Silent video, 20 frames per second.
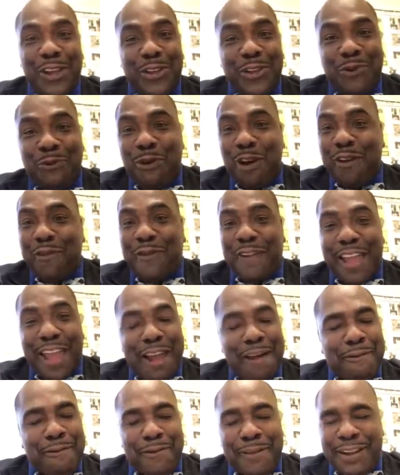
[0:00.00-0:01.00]
you worth
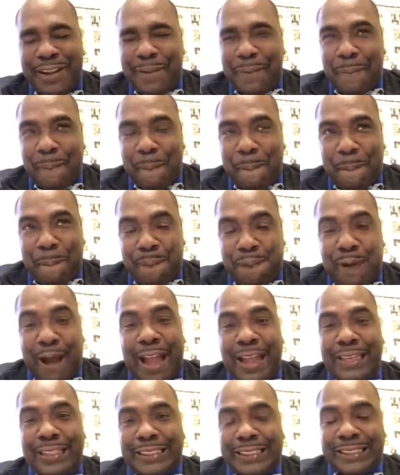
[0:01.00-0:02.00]
every
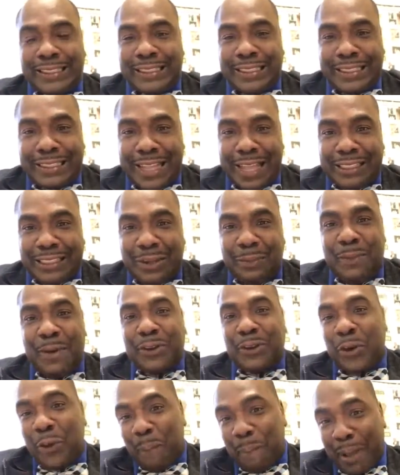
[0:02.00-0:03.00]
price that
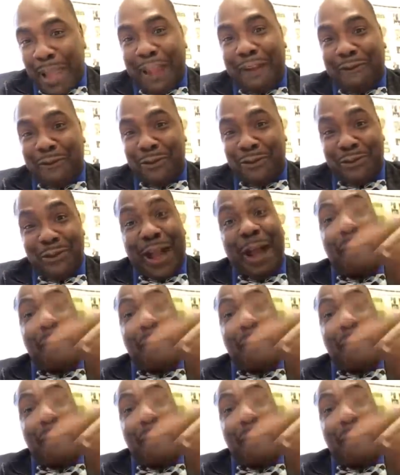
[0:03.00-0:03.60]
someone gonna pay for you.